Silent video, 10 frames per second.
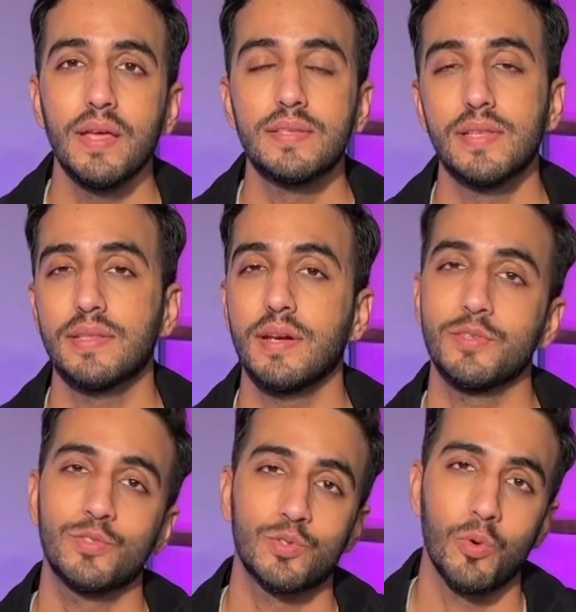is that there
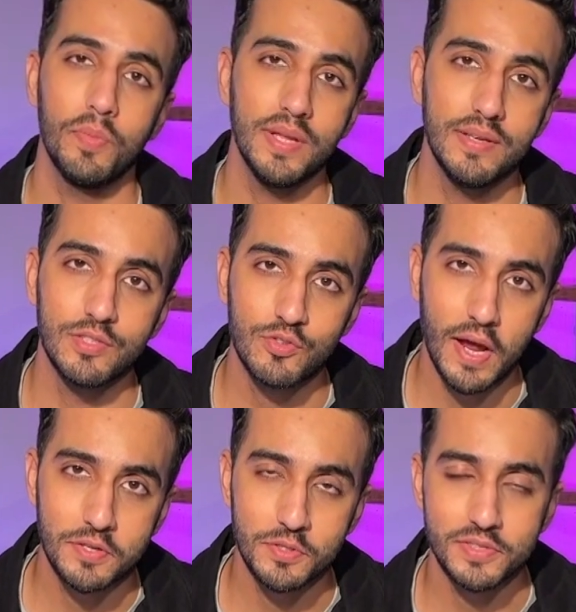are so many
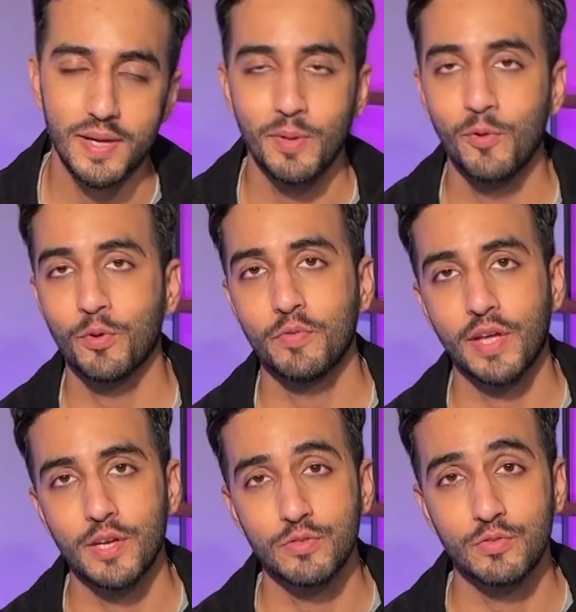distractions. There'll be
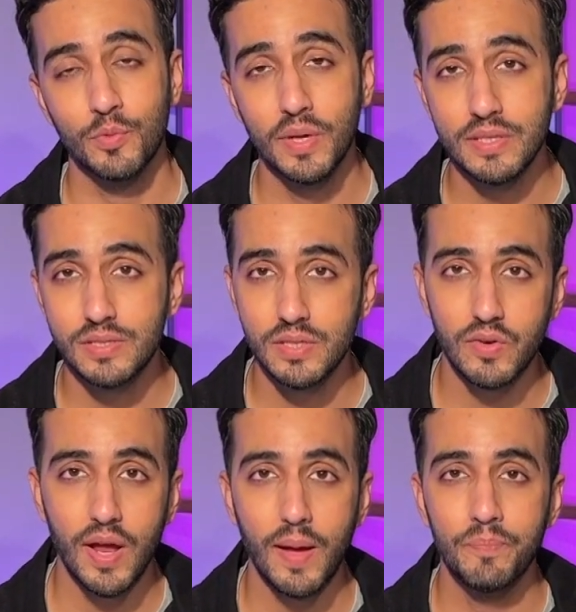notifications from
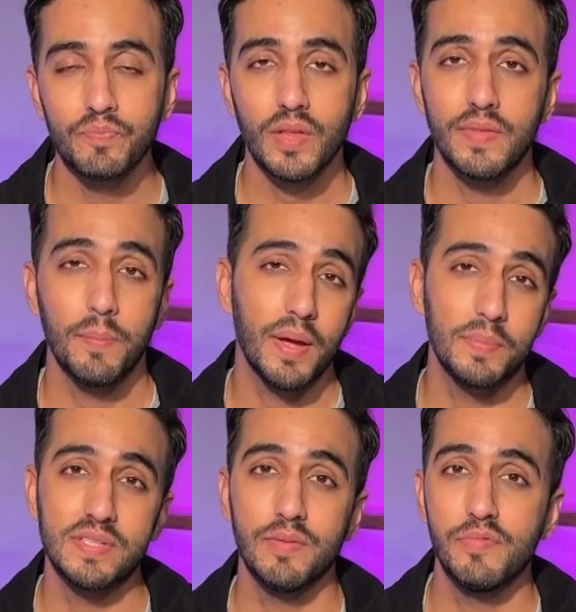Instagram. There
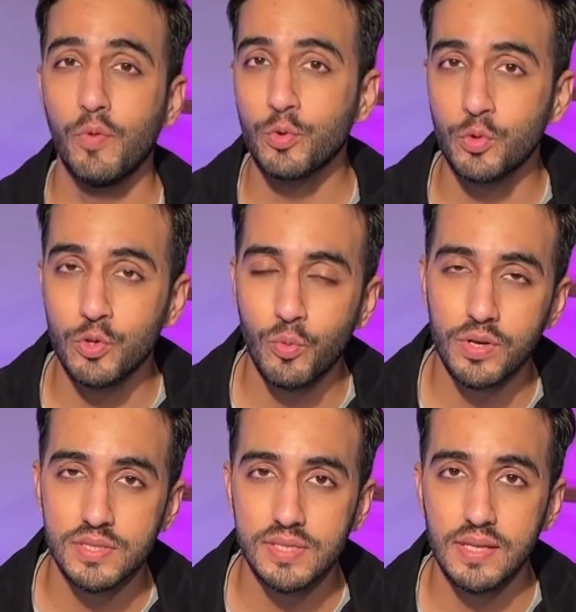might be some photo you
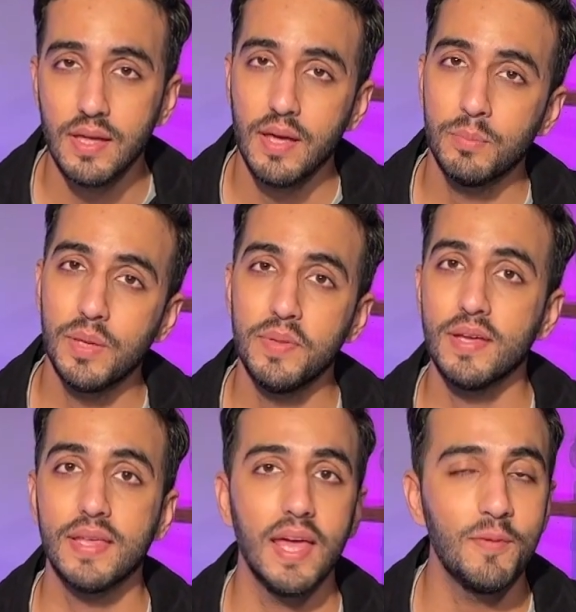want to see, maybe
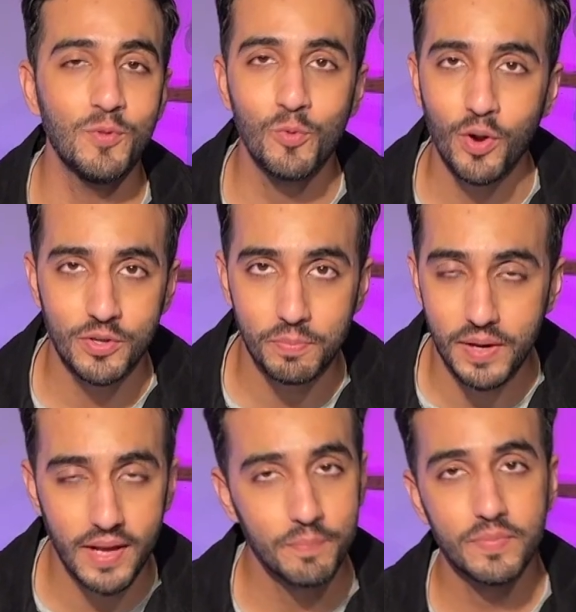a game you want to
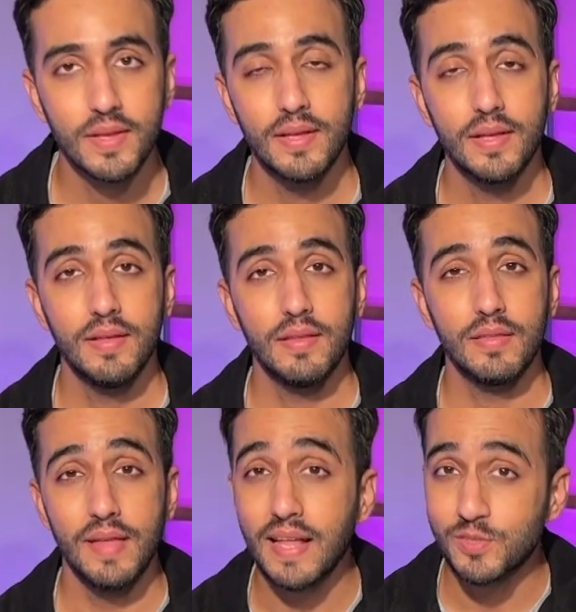play.
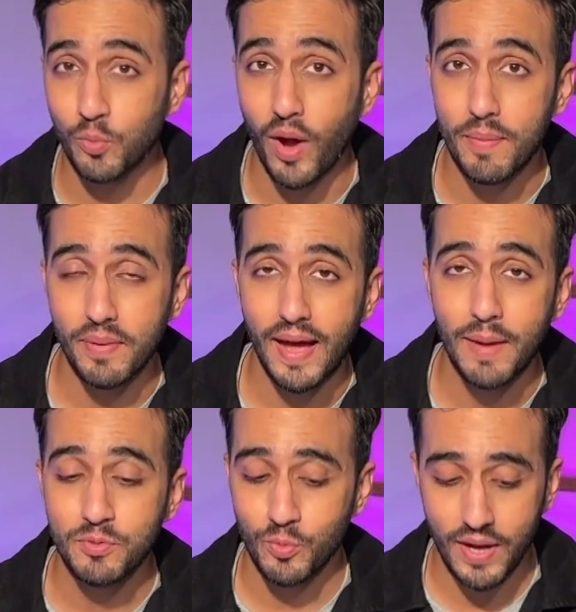That's why
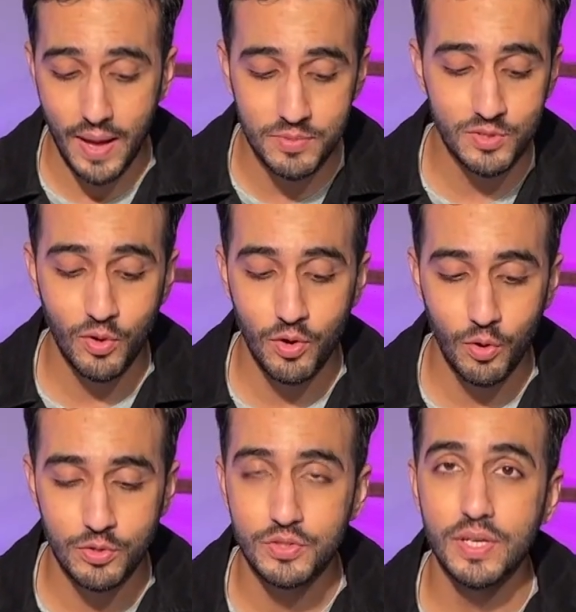perhaps when Amazon launched